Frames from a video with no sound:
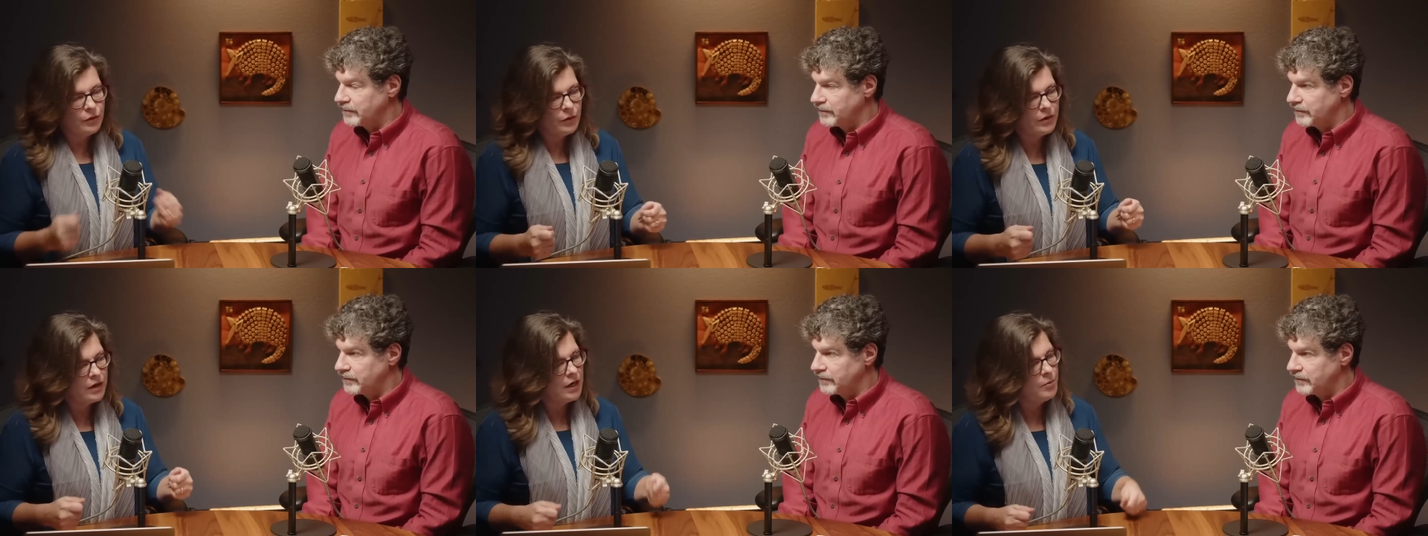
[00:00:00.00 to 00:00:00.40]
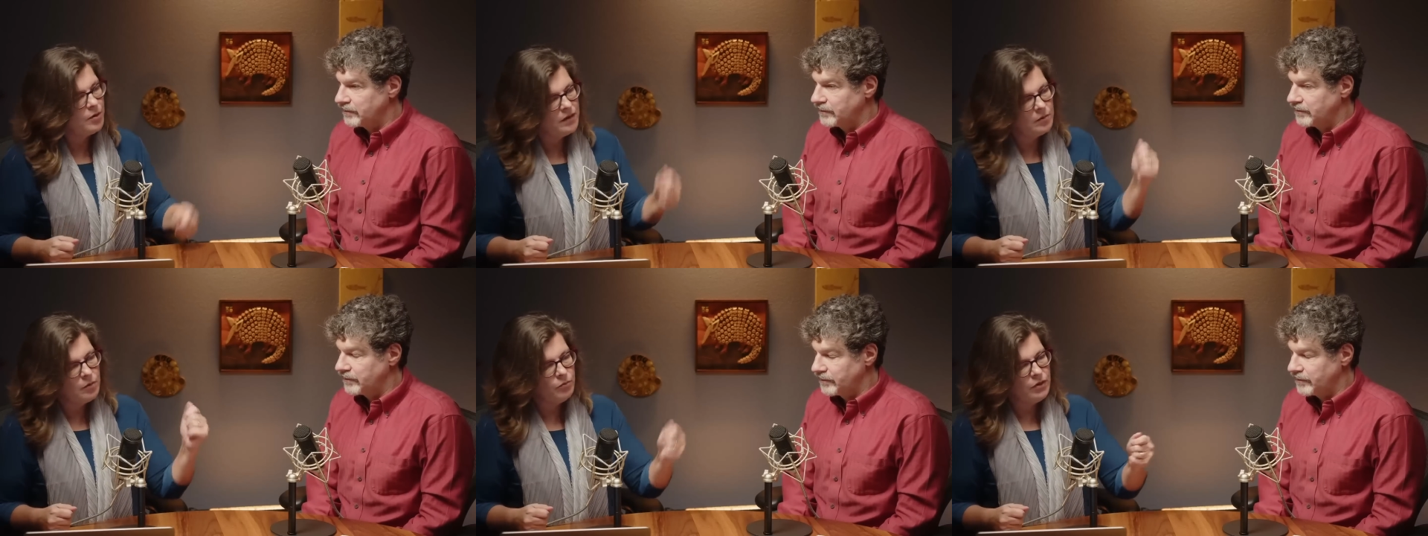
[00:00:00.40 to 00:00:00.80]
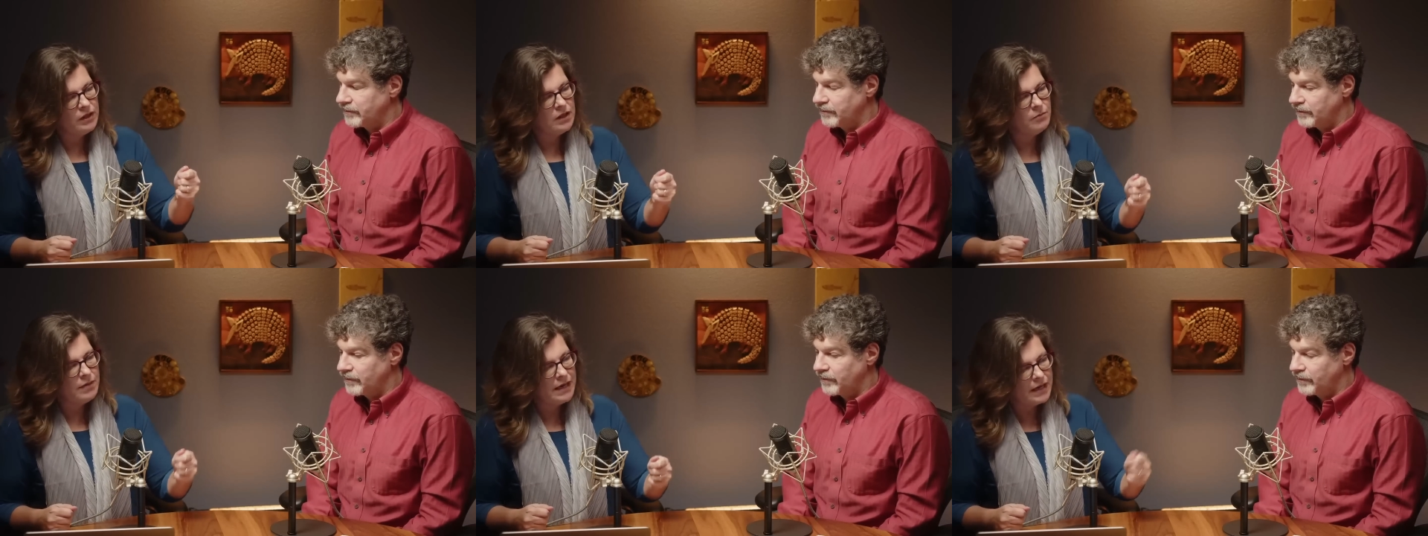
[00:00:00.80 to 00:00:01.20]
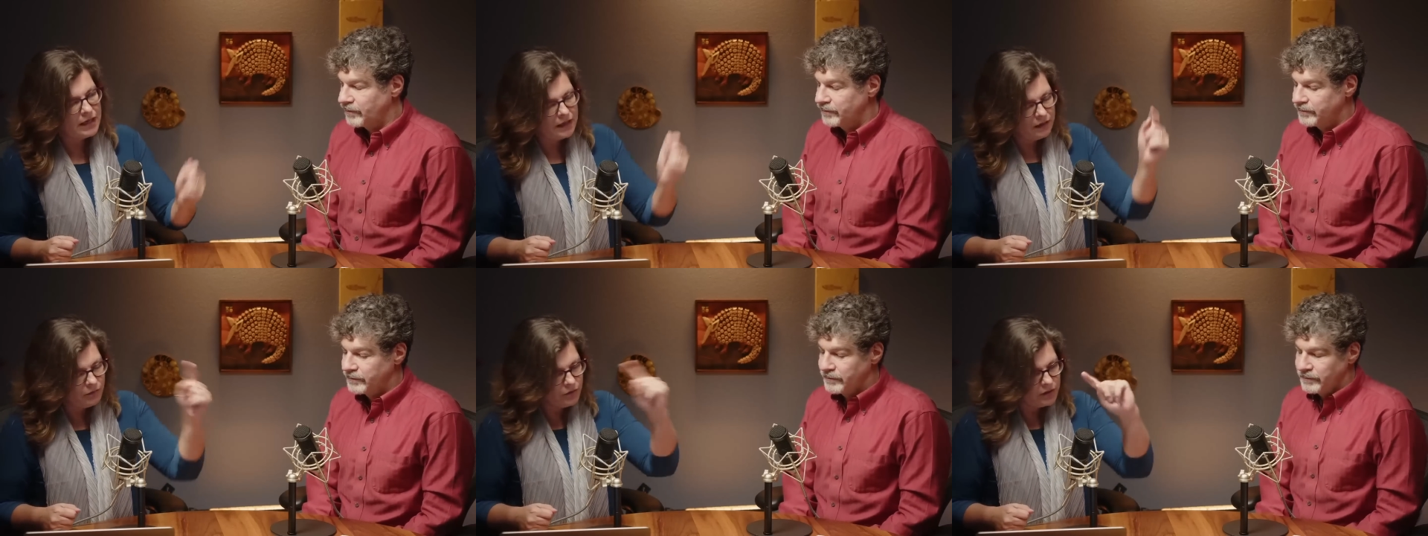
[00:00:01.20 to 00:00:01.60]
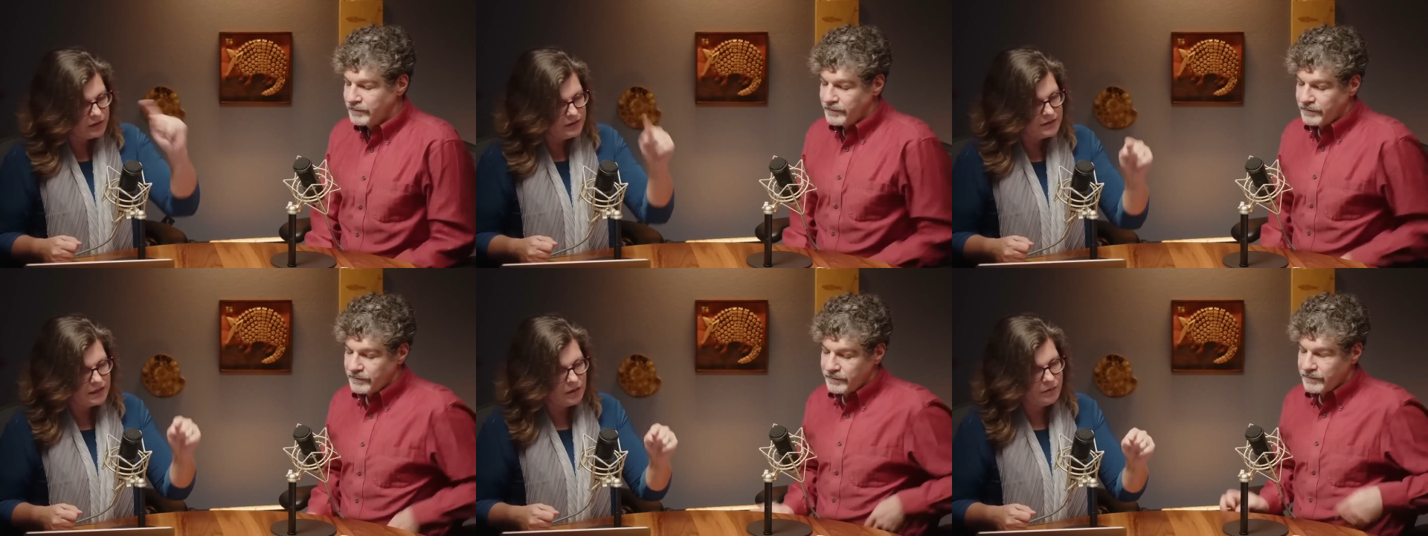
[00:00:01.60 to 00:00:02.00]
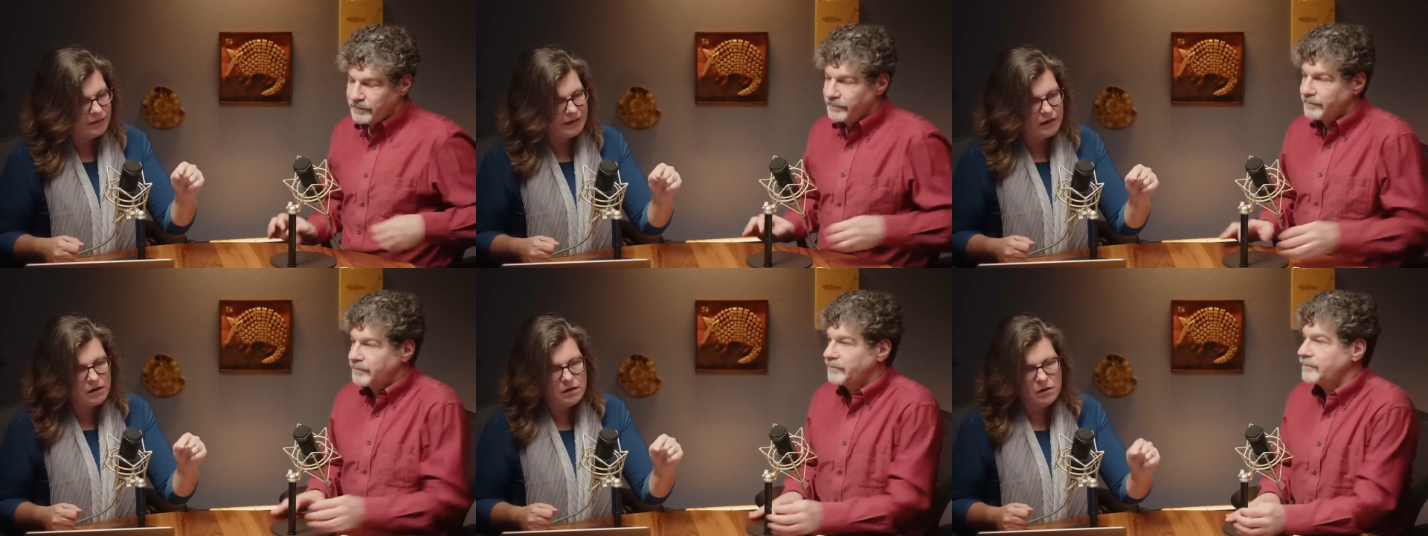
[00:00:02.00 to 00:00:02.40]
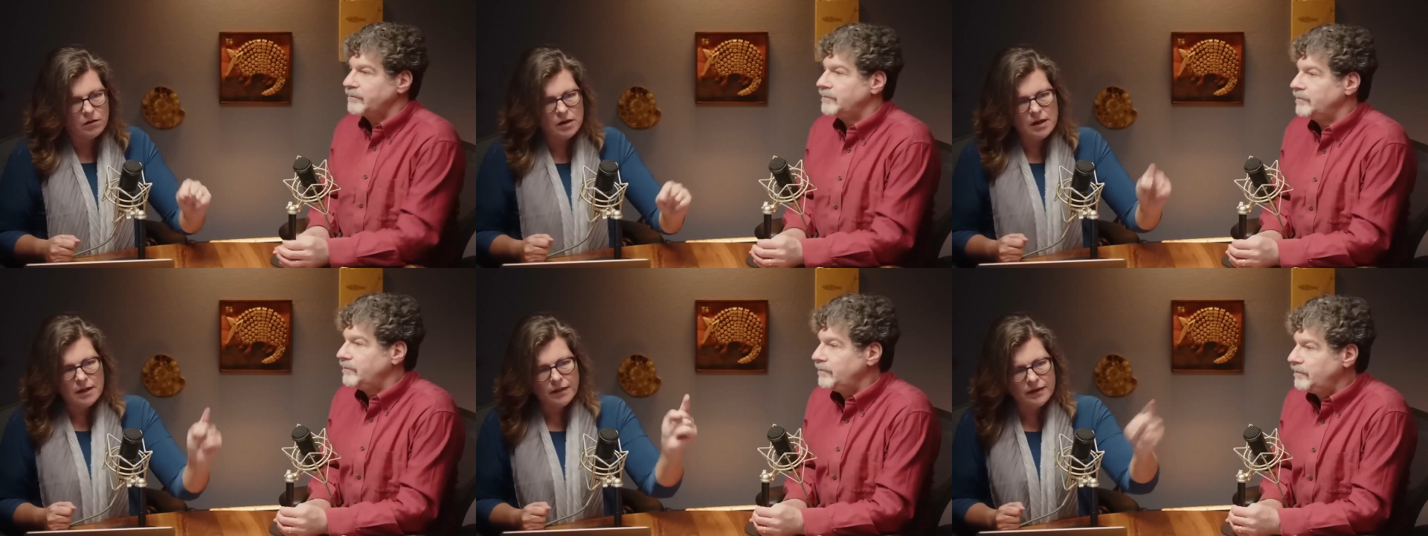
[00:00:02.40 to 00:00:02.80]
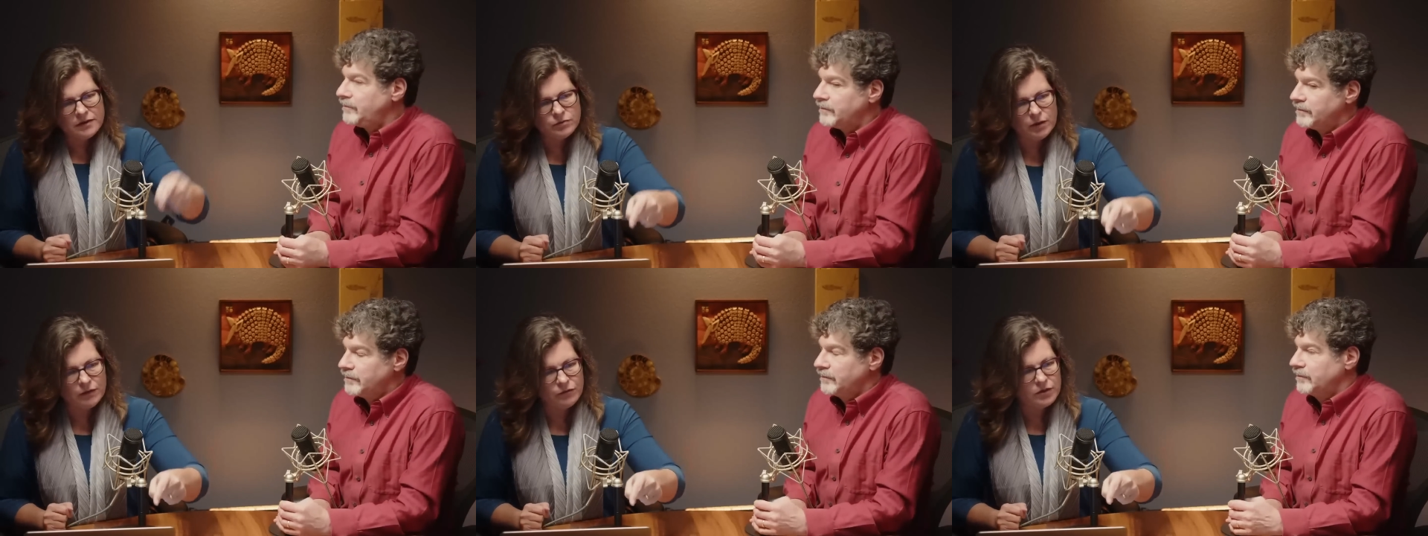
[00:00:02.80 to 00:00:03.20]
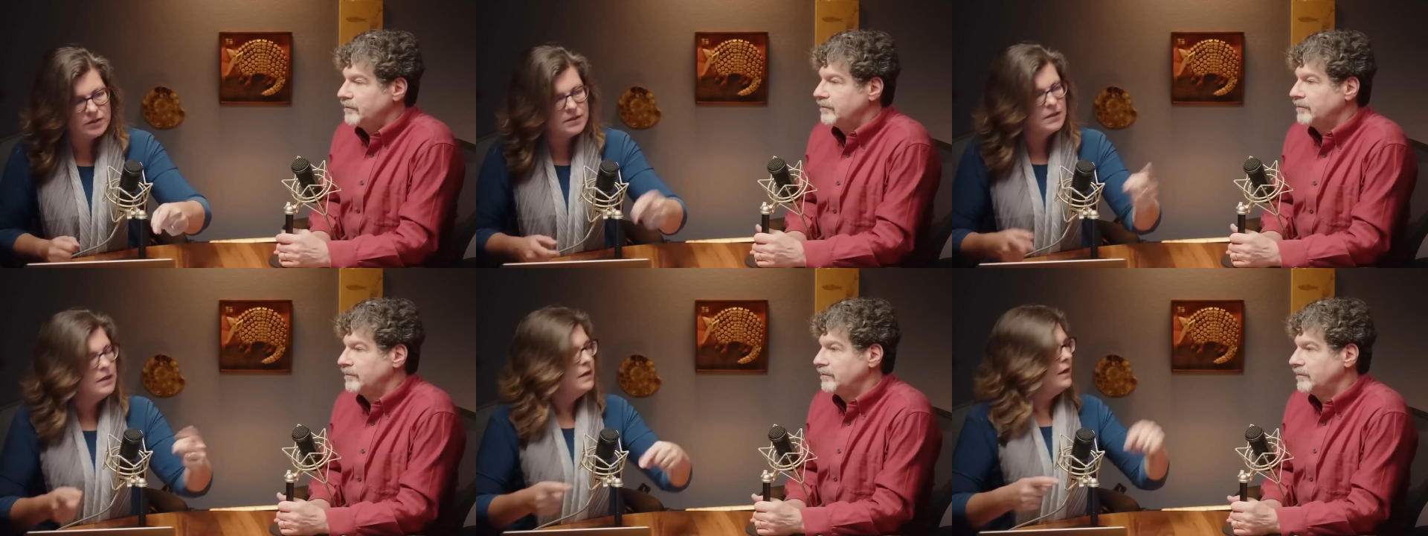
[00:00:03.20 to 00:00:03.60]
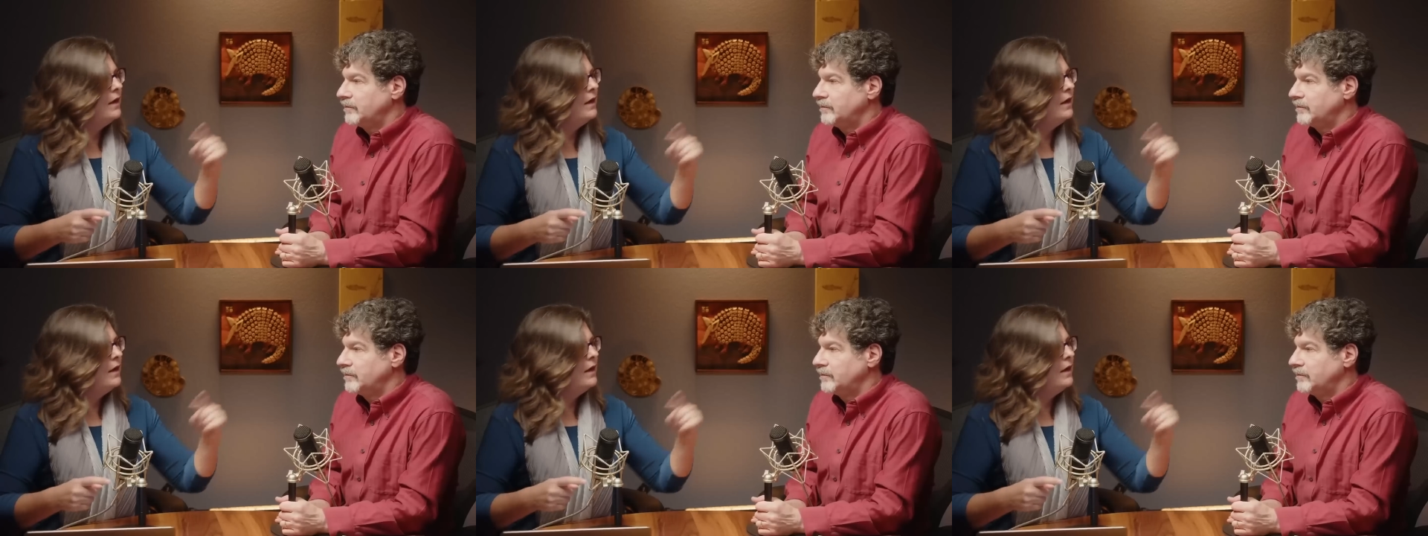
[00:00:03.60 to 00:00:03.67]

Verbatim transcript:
Speaker 1: photocopy them and bring them back. And he'd quickly say, "I'm like, oh, this reference,"